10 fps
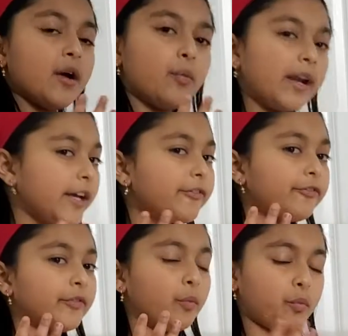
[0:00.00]
what
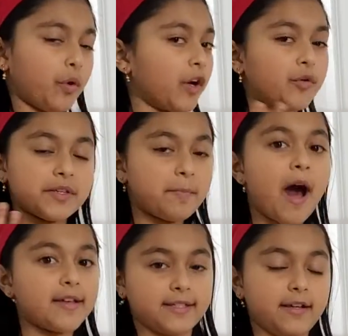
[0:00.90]
if work was
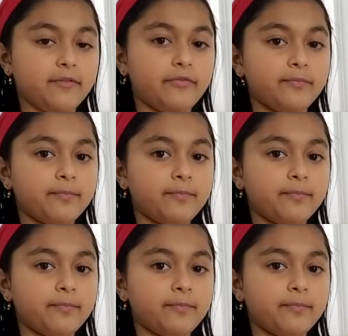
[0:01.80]
positive?